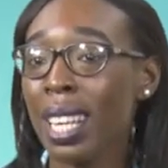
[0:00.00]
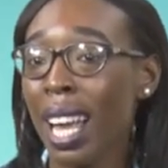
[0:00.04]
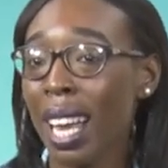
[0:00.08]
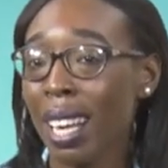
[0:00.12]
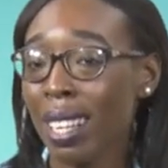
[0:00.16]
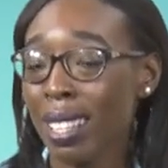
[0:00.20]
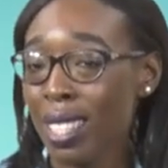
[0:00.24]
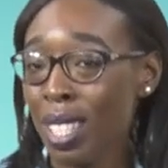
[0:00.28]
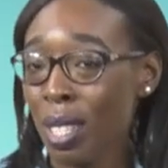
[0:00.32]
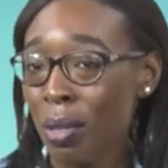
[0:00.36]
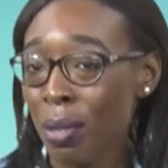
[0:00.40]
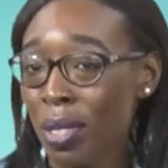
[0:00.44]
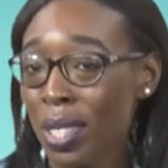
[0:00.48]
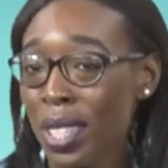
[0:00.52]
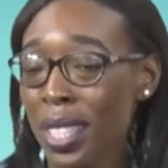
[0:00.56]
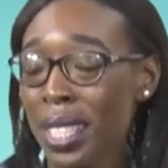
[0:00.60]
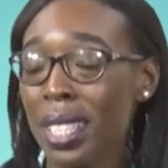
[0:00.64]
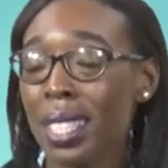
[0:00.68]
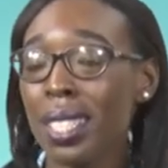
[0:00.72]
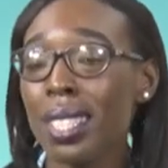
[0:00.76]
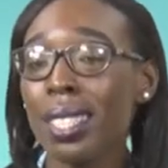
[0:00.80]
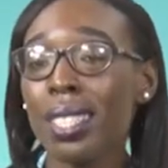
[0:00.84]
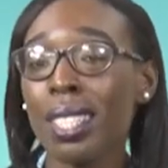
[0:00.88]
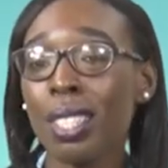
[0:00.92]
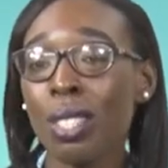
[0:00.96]

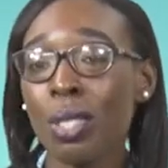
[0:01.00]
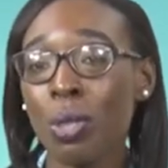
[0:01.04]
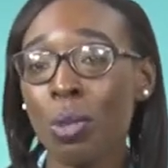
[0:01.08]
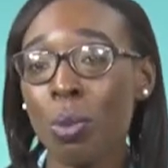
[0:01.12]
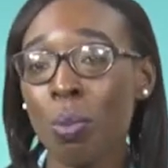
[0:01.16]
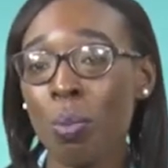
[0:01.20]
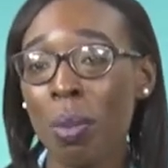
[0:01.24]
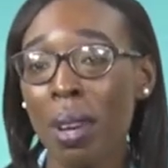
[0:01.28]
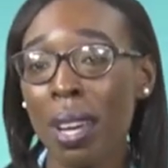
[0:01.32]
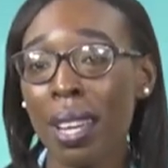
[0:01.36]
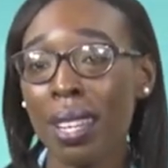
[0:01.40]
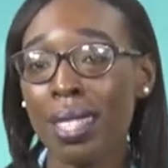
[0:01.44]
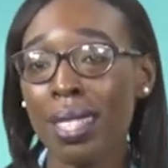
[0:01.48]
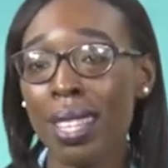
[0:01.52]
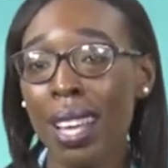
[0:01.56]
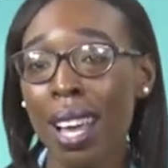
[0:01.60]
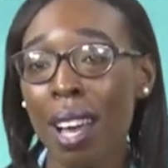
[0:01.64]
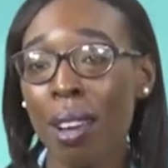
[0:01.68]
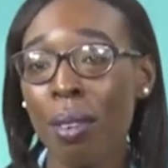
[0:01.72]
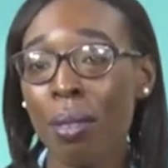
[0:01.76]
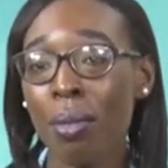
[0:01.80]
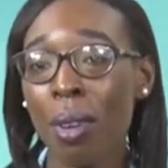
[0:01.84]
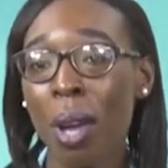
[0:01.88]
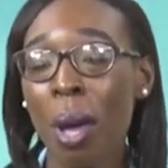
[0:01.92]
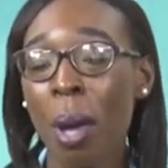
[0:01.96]
activities that you might
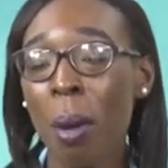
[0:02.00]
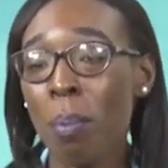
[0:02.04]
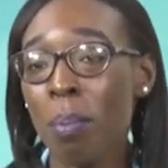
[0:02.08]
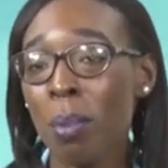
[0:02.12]
have